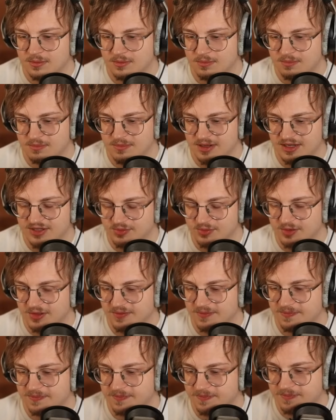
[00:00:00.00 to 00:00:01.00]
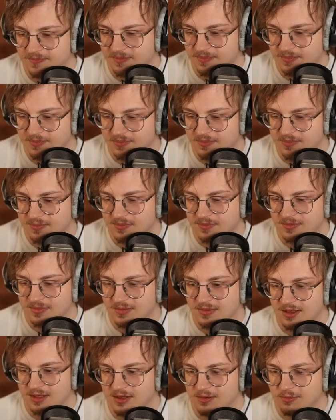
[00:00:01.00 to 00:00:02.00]
Minus one.
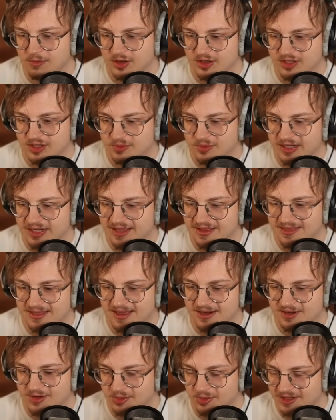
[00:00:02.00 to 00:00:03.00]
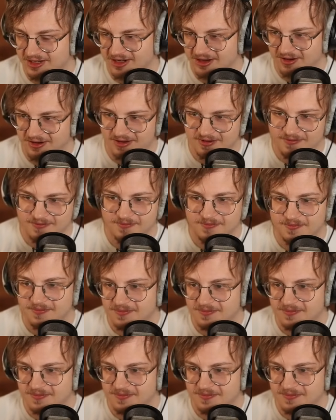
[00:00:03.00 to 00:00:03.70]
Where did we get that Torterra?